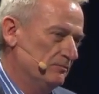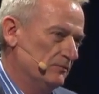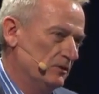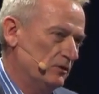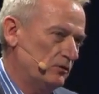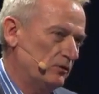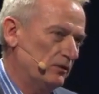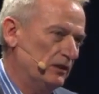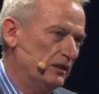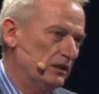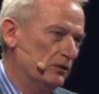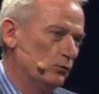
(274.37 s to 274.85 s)

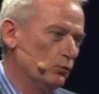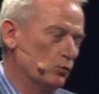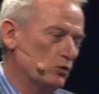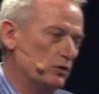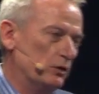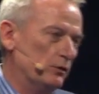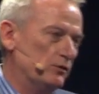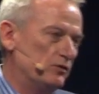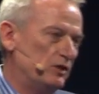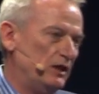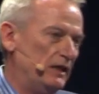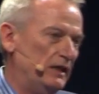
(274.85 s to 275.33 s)
So they can
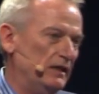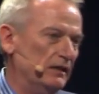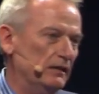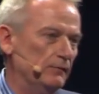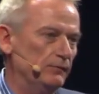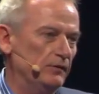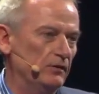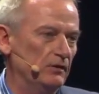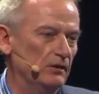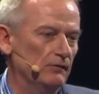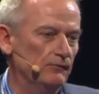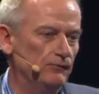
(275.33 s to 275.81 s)
auto tag
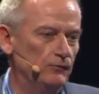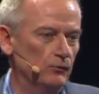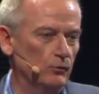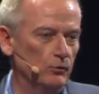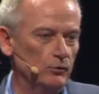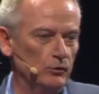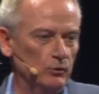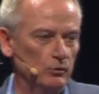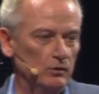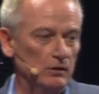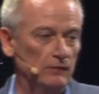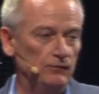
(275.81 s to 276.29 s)
everything
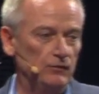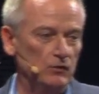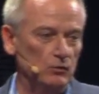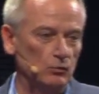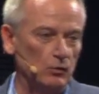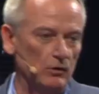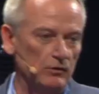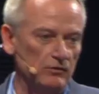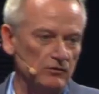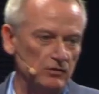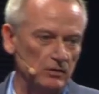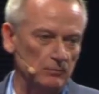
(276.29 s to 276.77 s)
for you if you
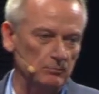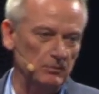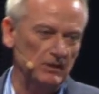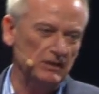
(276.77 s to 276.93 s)
wanted,